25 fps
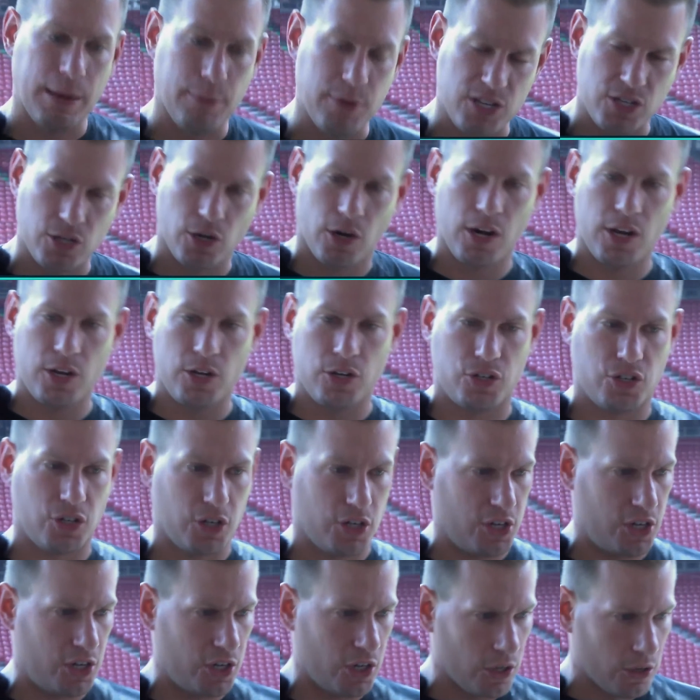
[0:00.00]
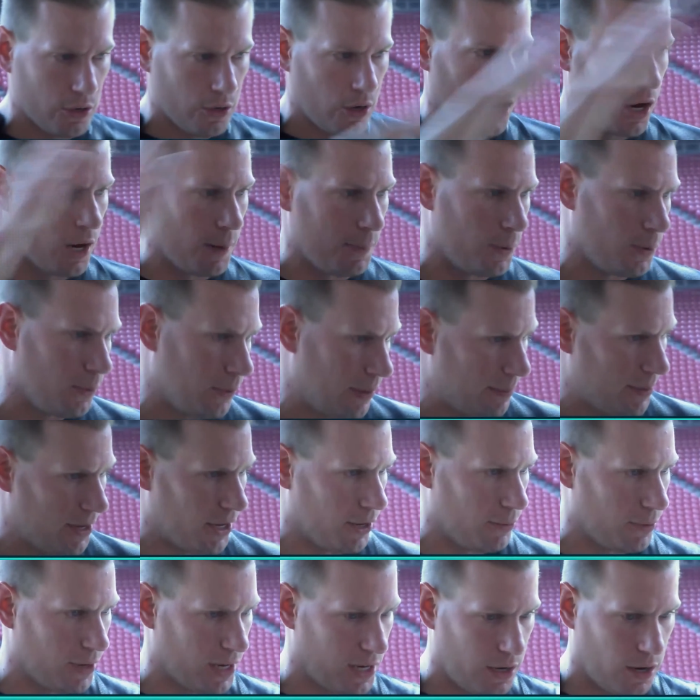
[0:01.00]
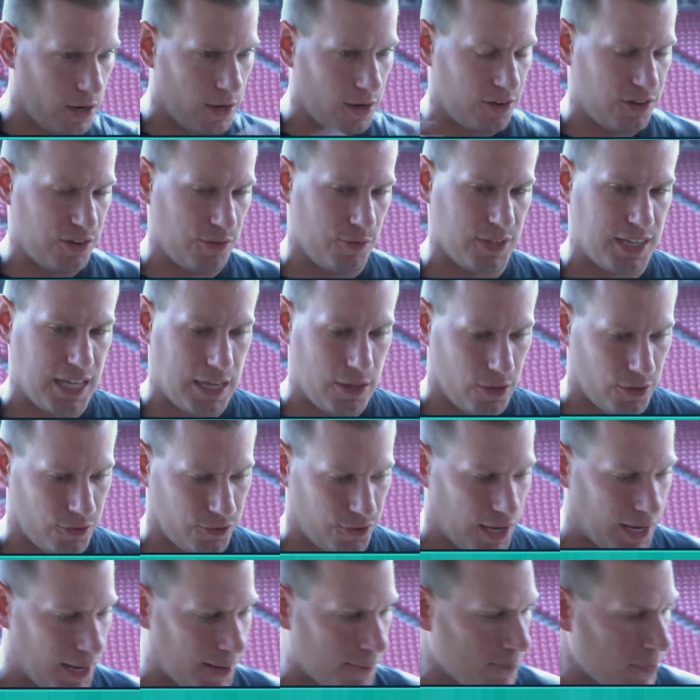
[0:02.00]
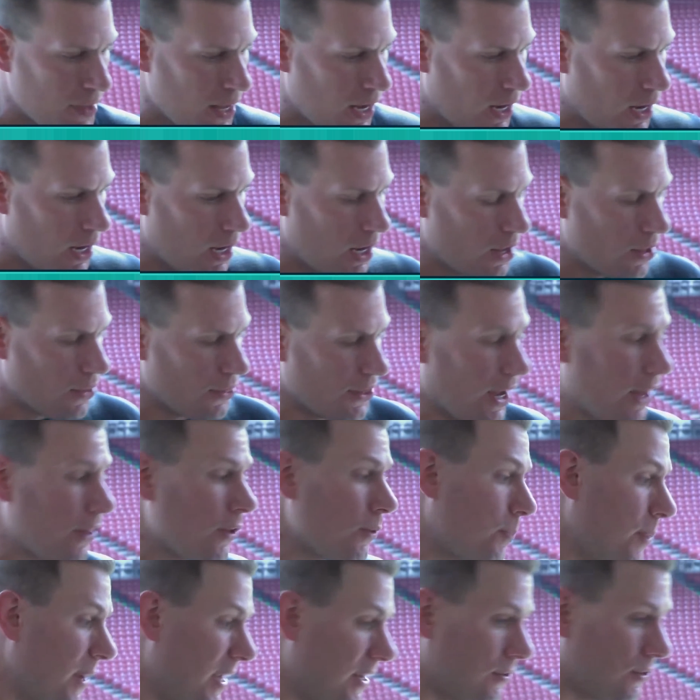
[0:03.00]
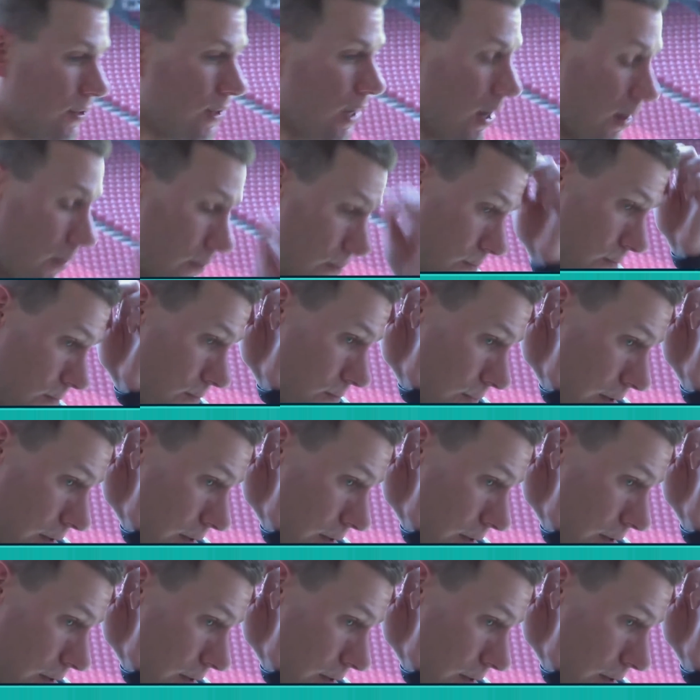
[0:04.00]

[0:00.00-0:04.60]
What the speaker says: and we started to secure our perimeter, regardless of what that looks like. The other piece, though,